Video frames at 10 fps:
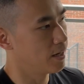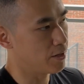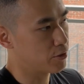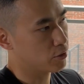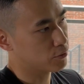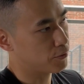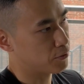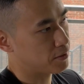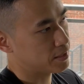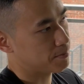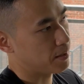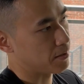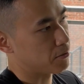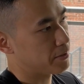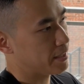You can also filter this by
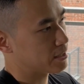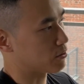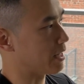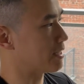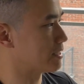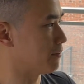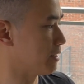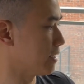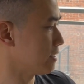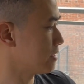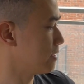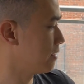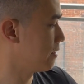30 days or last 7 days.